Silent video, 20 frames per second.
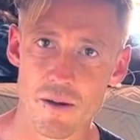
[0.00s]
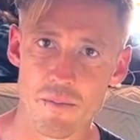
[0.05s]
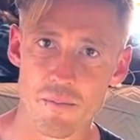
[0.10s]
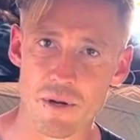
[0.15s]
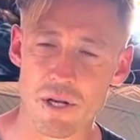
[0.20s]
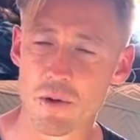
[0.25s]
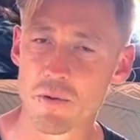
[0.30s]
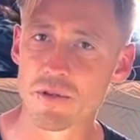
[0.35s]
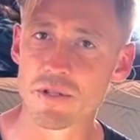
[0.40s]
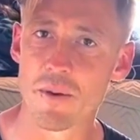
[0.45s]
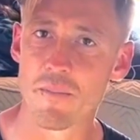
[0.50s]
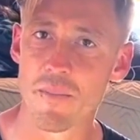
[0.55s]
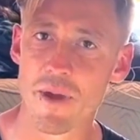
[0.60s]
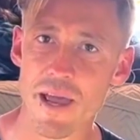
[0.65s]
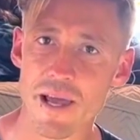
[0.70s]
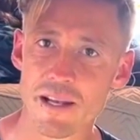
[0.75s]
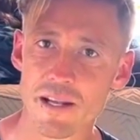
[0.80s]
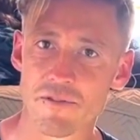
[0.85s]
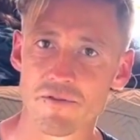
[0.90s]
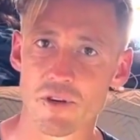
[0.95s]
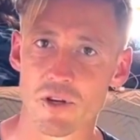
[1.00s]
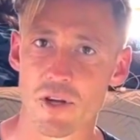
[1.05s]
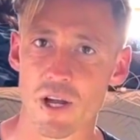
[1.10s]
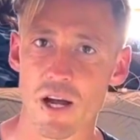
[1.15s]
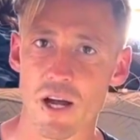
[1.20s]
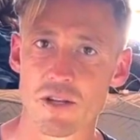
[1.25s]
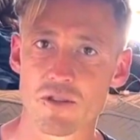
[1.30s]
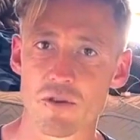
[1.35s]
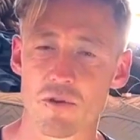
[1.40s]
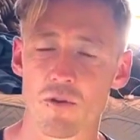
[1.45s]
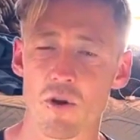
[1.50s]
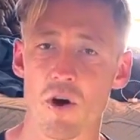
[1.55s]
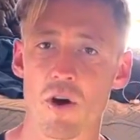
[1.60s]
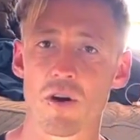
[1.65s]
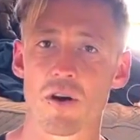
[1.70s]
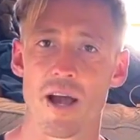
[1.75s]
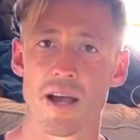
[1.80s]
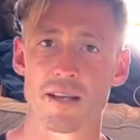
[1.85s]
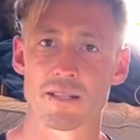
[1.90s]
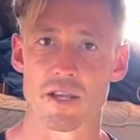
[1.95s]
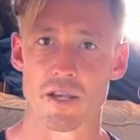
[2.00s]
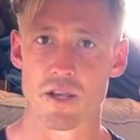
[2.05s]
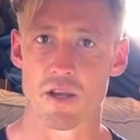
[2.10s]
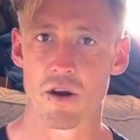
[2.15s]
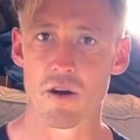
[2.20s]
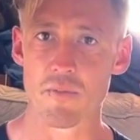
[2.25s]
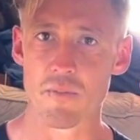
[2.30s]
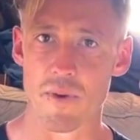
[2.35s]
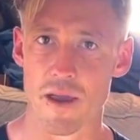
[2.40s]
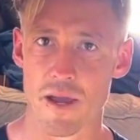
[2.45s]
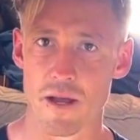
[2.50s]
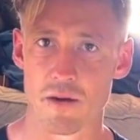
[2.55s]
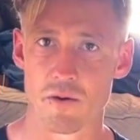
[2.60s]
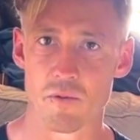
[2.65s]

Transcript: But he was a man after God's own heart as a young man.